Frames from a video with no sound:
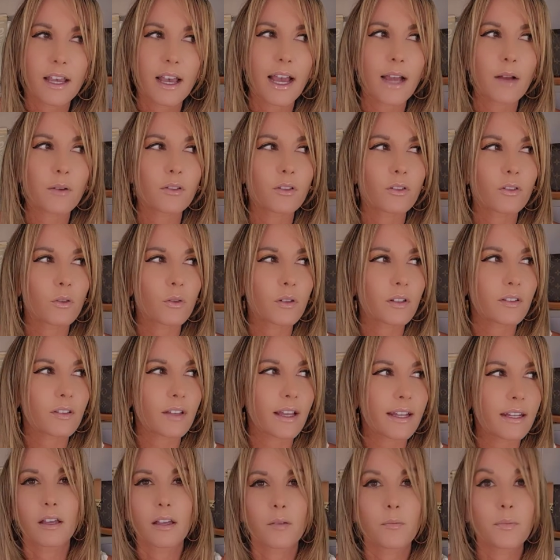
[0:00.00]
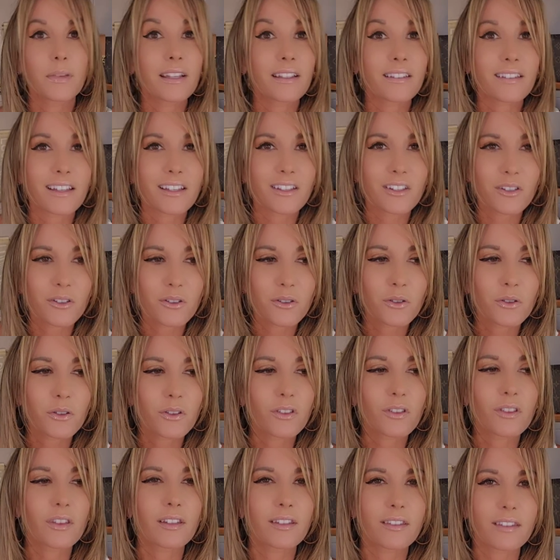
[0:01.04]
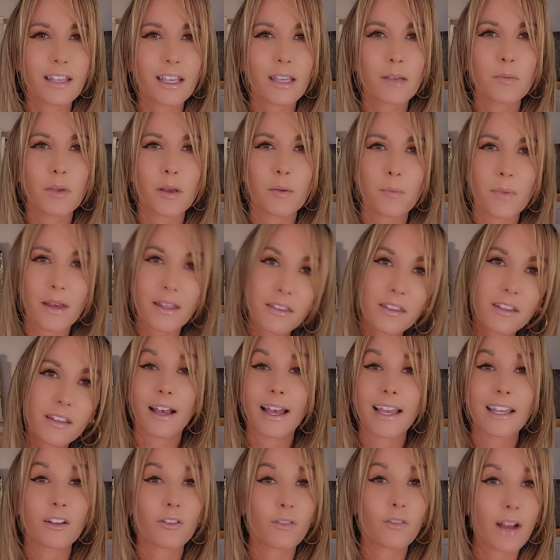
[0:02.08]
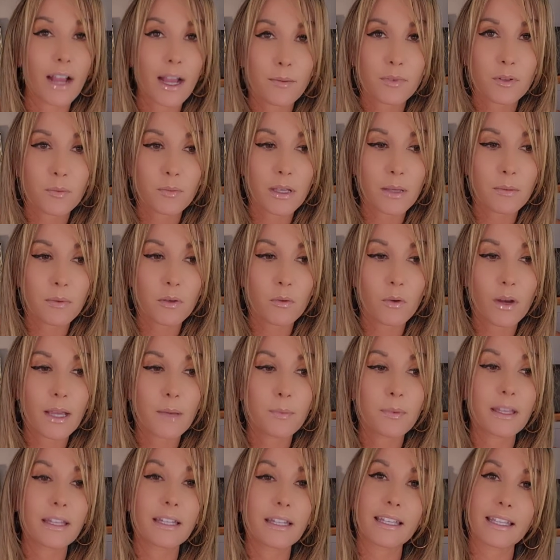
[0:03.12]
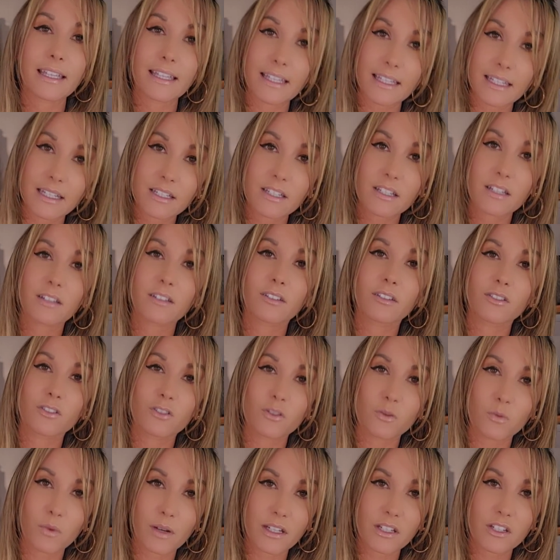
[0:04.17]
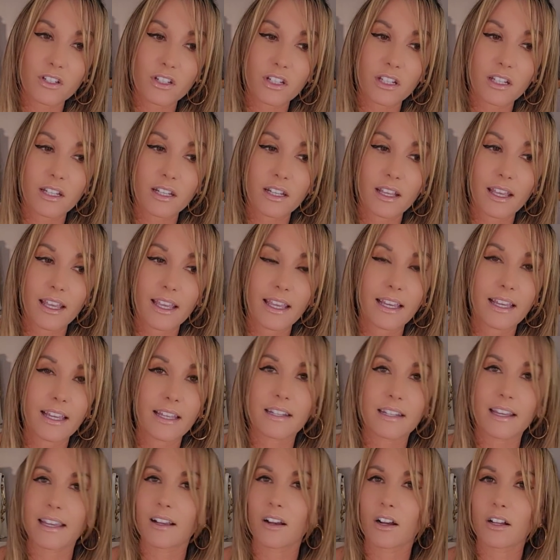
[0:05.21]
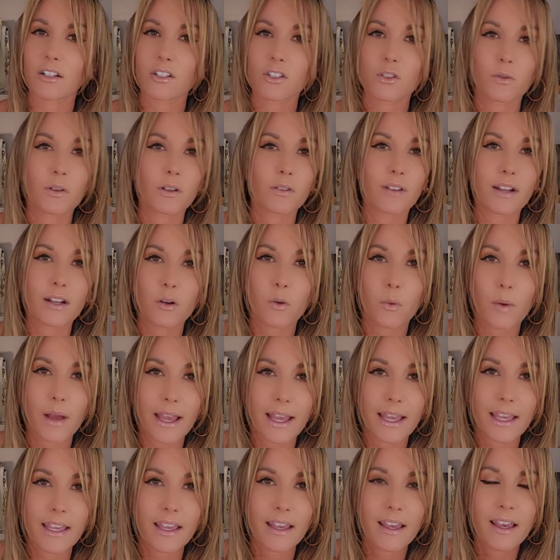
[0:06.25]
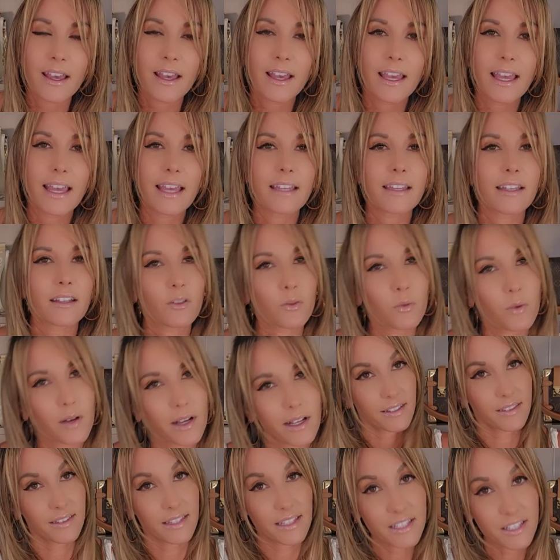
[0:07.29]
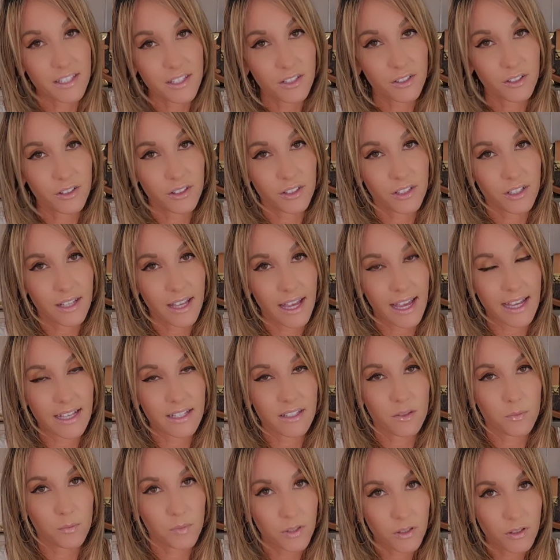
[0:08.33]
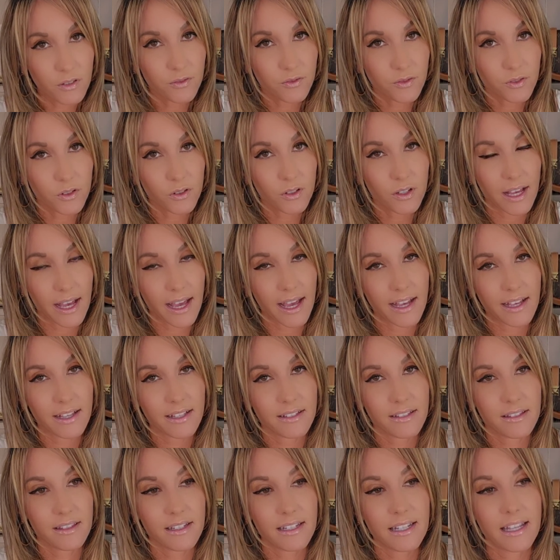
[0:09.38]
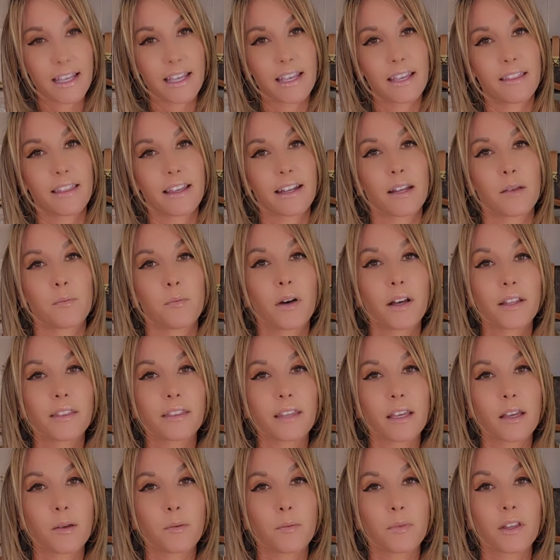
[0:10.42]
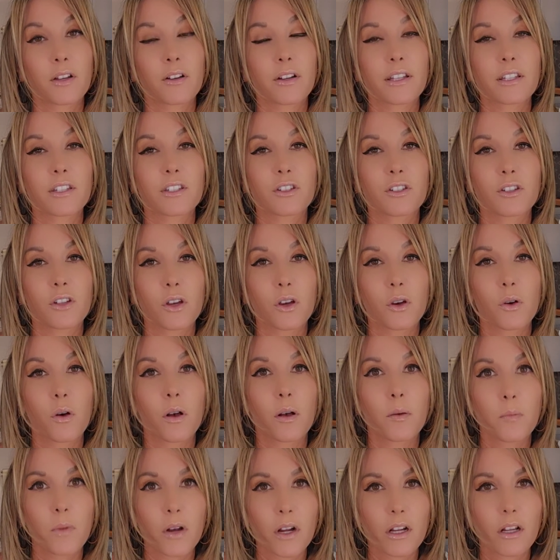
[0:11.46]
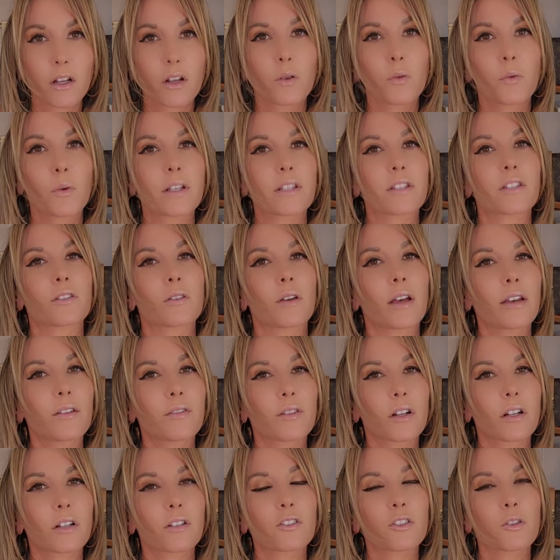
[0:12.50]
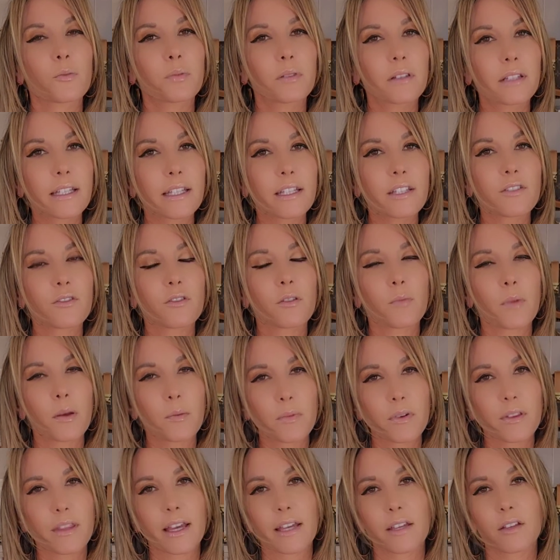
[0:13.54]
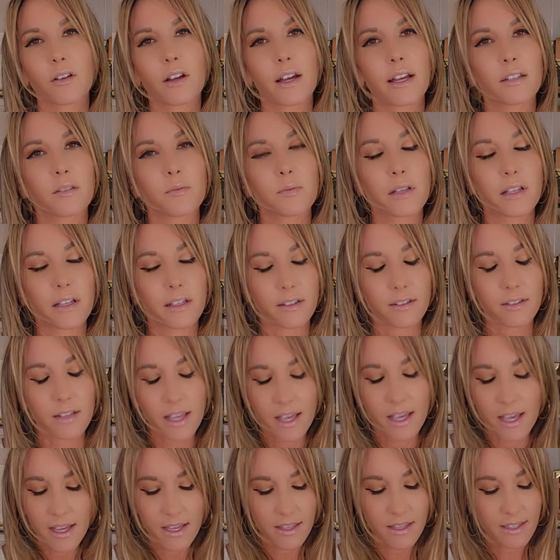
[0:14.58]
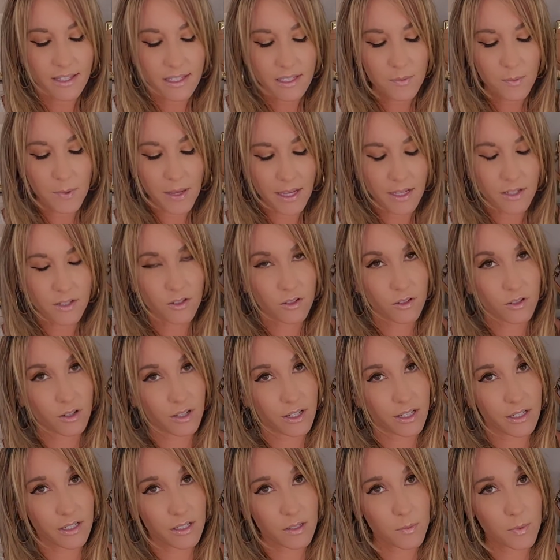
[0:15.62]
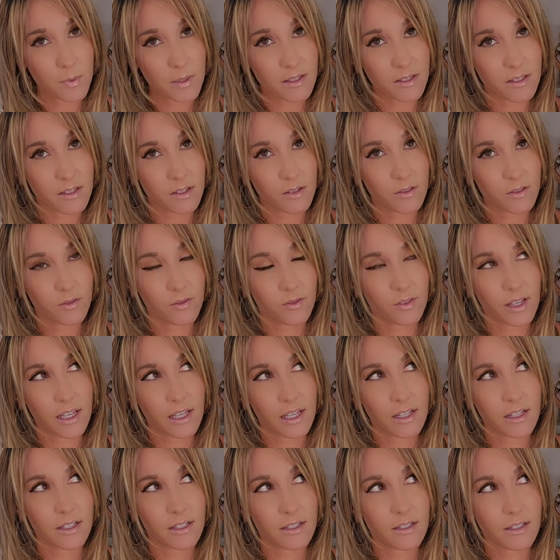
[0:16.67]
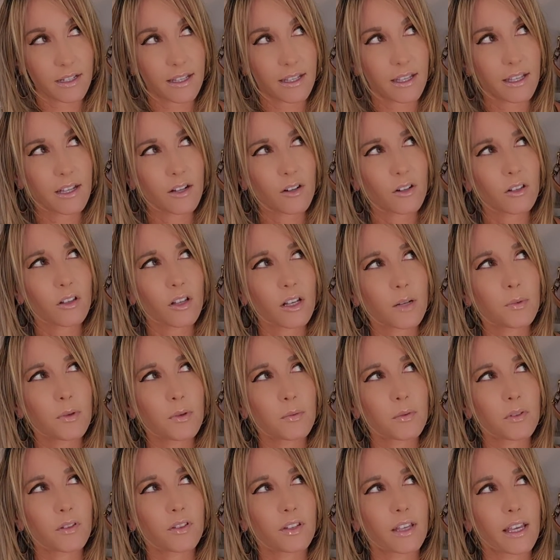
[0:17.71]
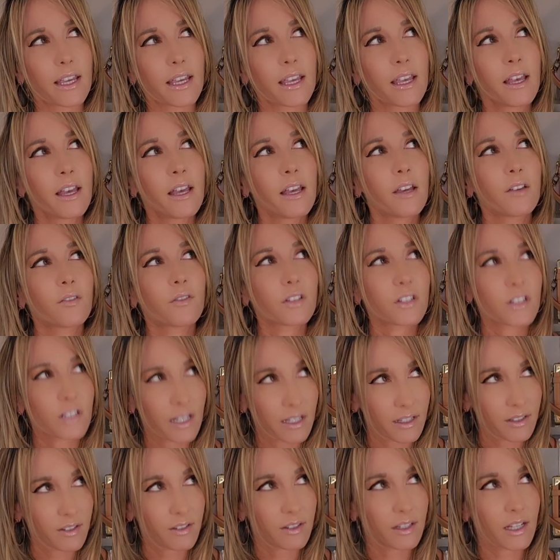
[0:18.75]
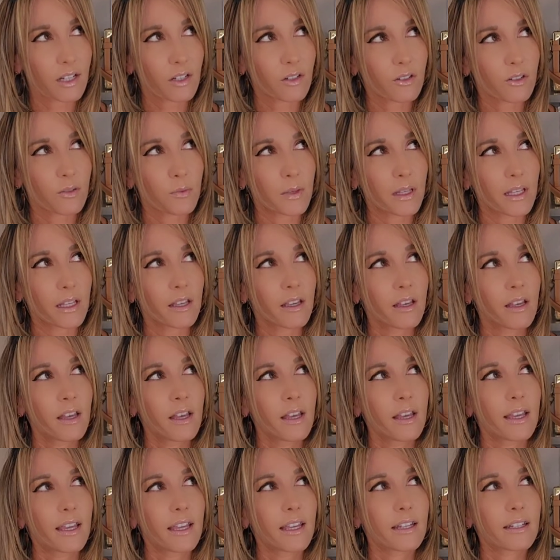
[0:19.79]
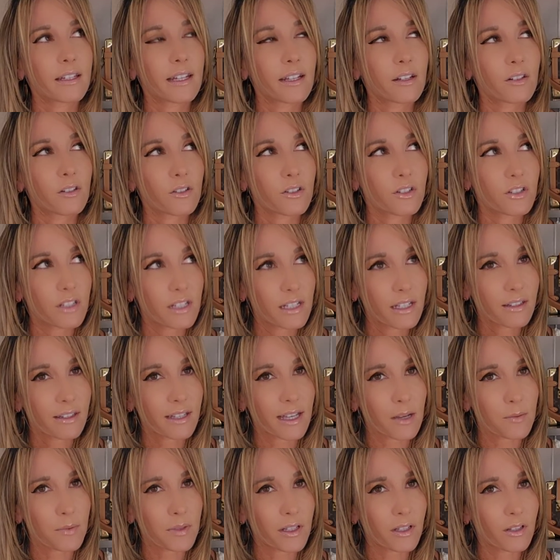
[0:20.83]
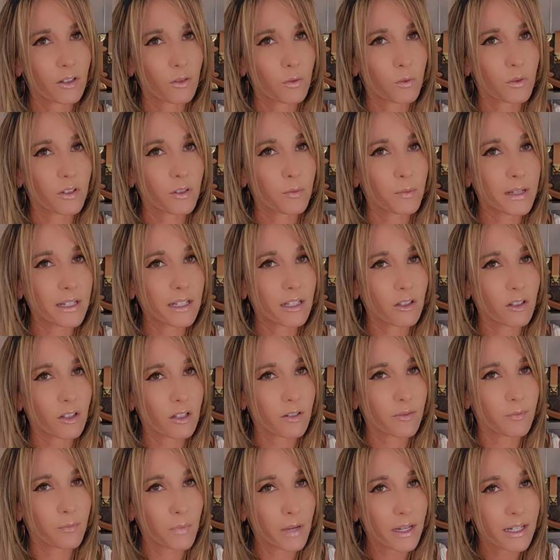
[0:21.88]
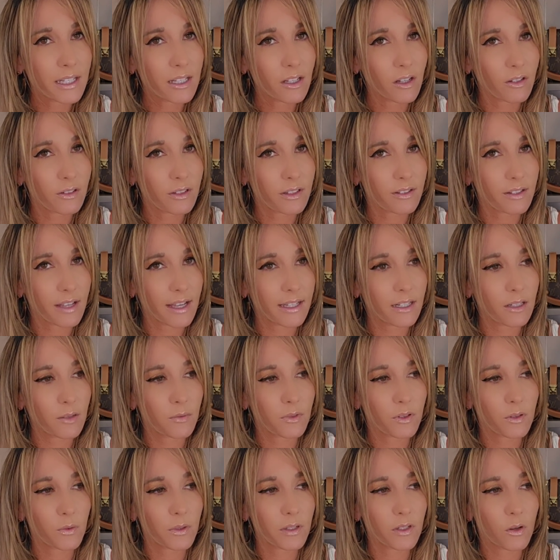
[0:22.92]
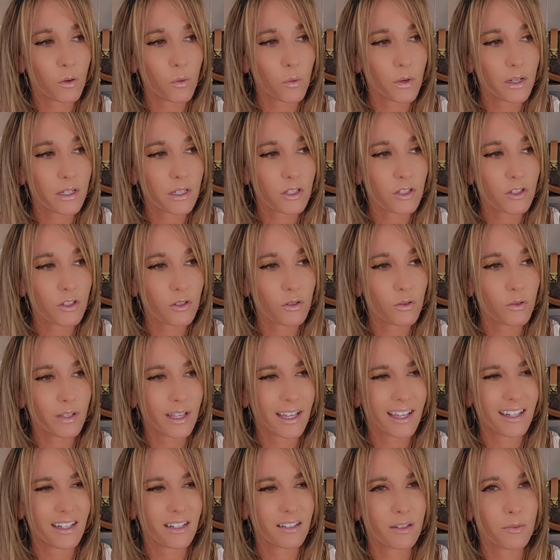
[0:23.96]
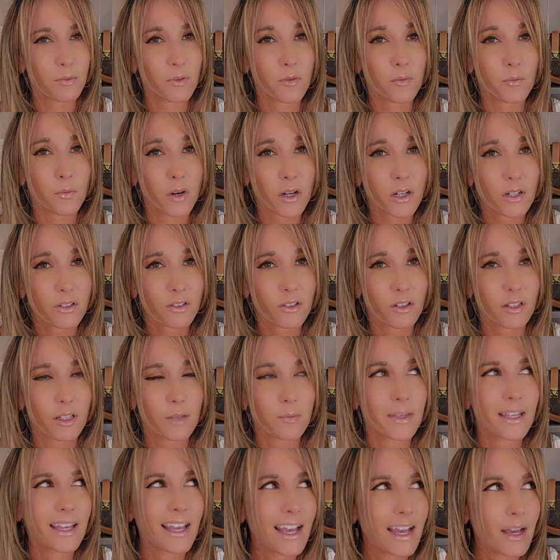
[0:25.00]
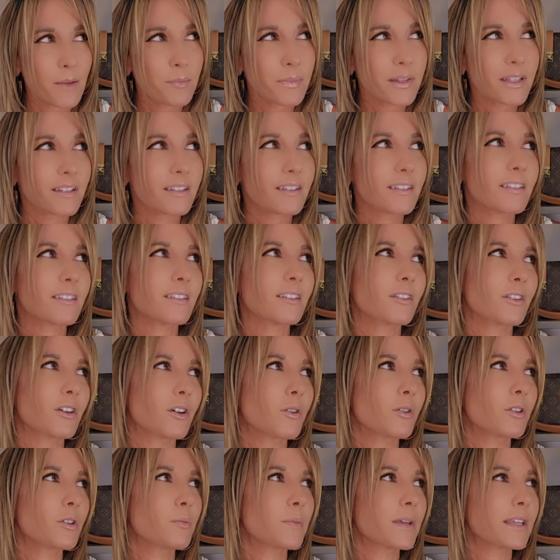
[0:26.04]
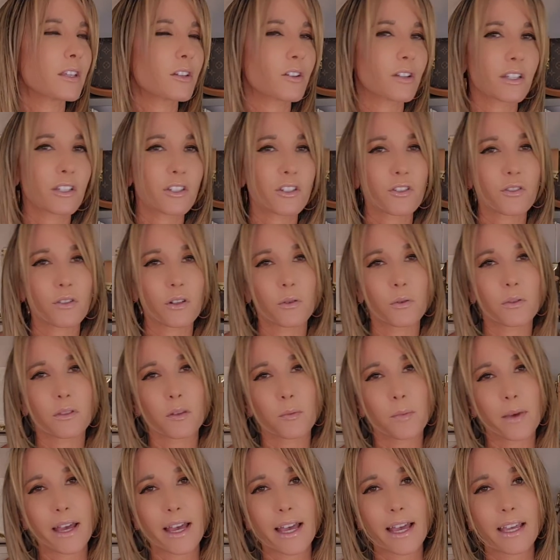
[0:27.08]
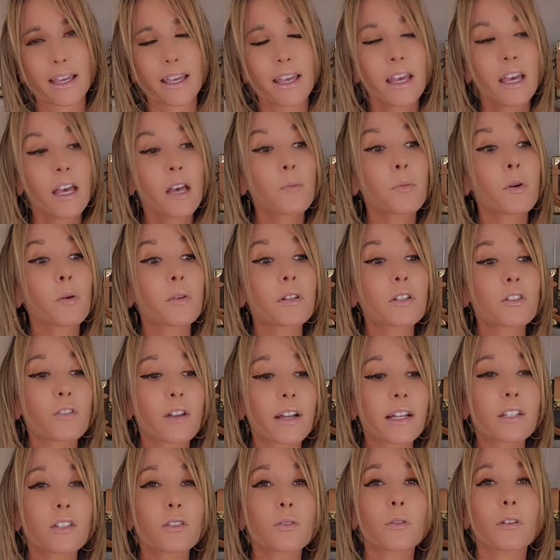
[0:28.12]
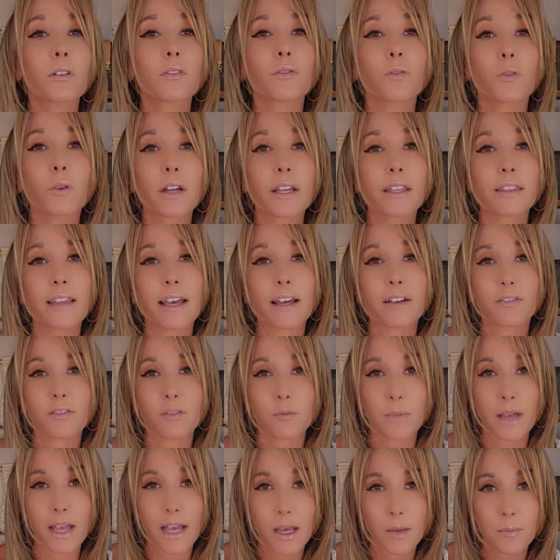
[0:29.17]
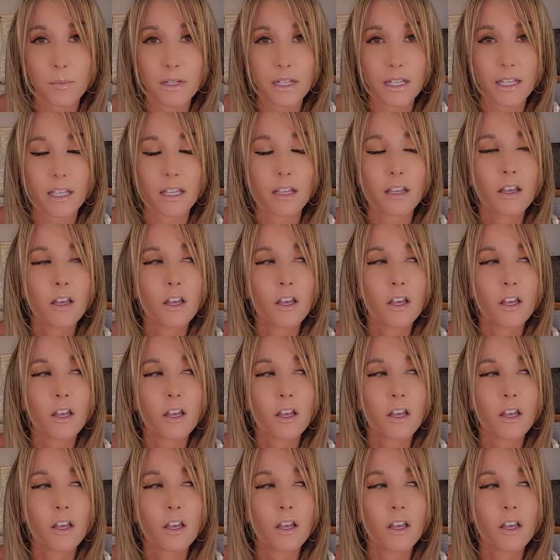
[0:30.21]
I was so excited because I used the same method, grabbed a baby wipe in each situation, and I got to it right away. And guess what? They still look as beautiful as the day that I bought them. There is no mark whatsoever. So please remember that, you guys, because these bags are not inexpensive. And I hear a lot of people say, Vachetta scares me. And I understand that because we're spending a lot of money on these items and we don't want to get any type of marks on them. It happens, you know, you make your history with the bag, but we try to avoid that from happening.